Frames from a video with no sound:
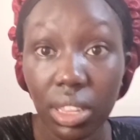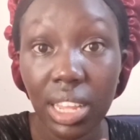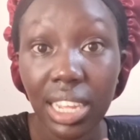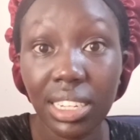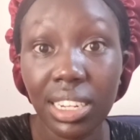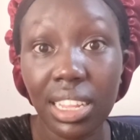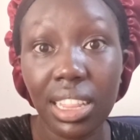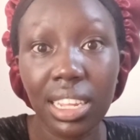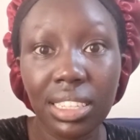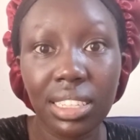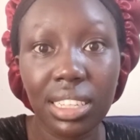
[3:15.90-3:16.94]

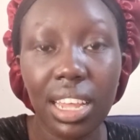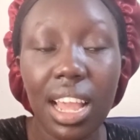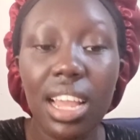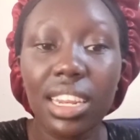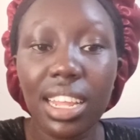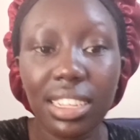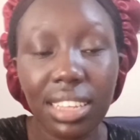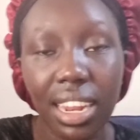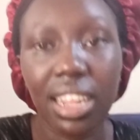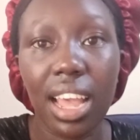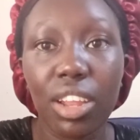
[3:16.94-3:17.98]
days
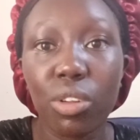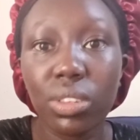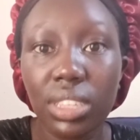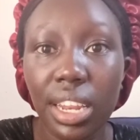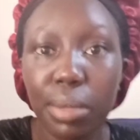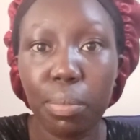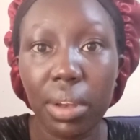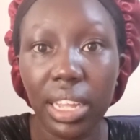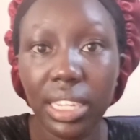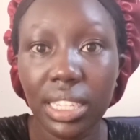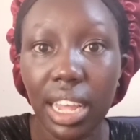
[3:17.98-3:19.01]
that I don't sleep
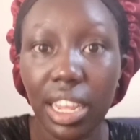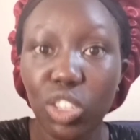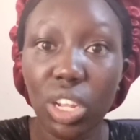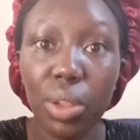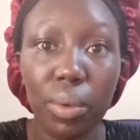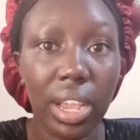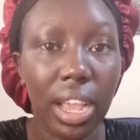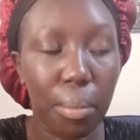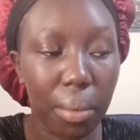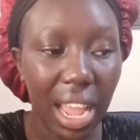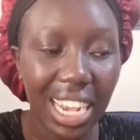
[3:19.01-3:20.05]
late, I usually wake
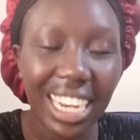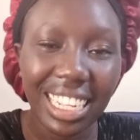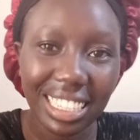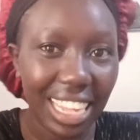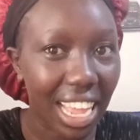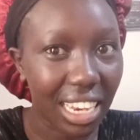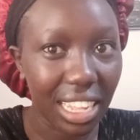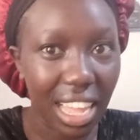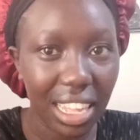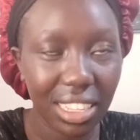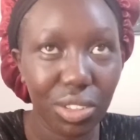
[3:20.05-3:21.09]
up at least
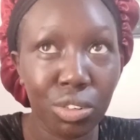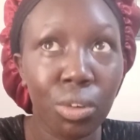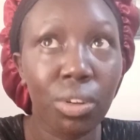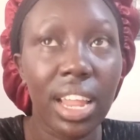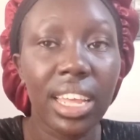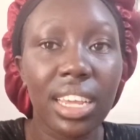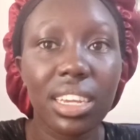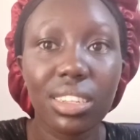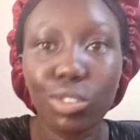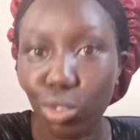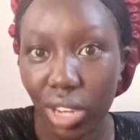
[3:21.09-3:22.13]
earlier. You know, like
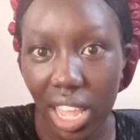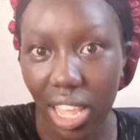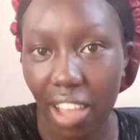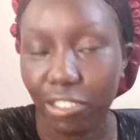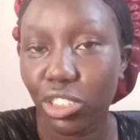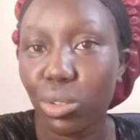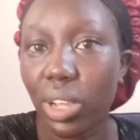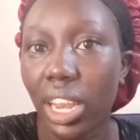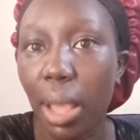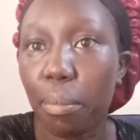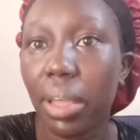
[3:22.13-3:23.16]
today I've just
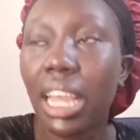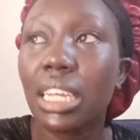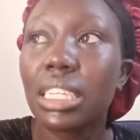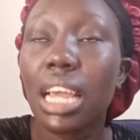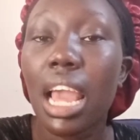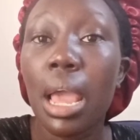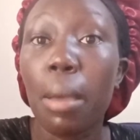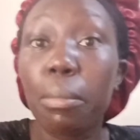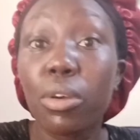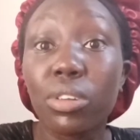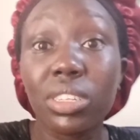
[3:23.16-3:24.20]
woken up 8
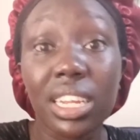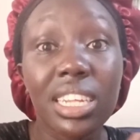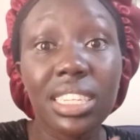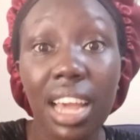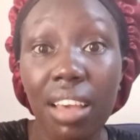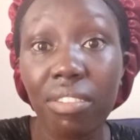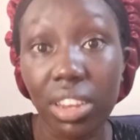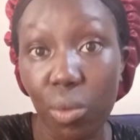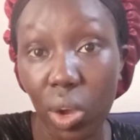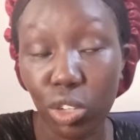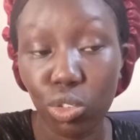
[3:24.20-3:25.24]
because I didn't have
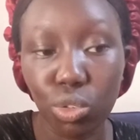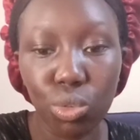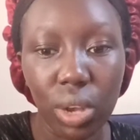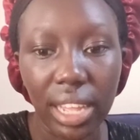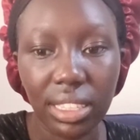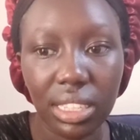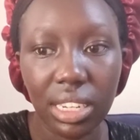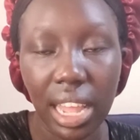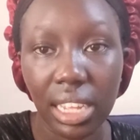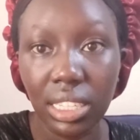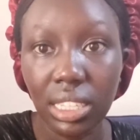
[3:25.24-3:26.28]
any work to do last
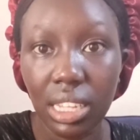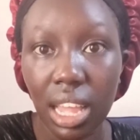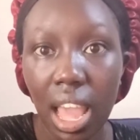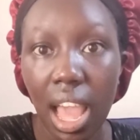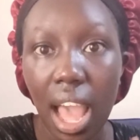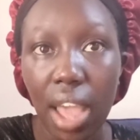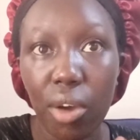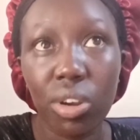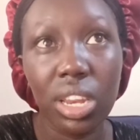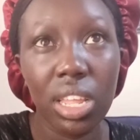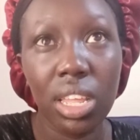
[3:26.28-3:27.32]
night. I
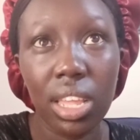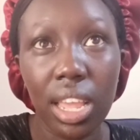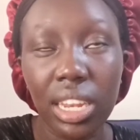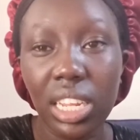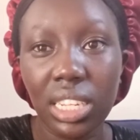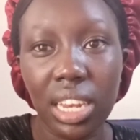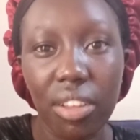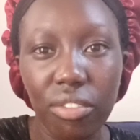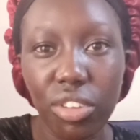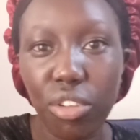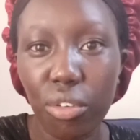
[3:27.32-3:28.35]
only edited a
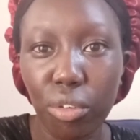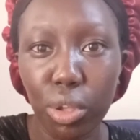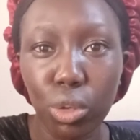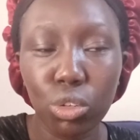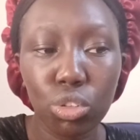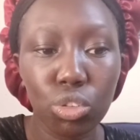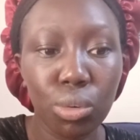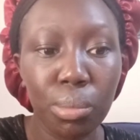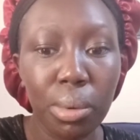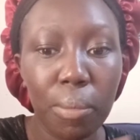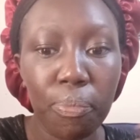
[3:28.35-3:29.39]
video for
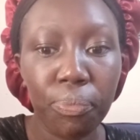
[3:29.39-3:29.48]
YouTube.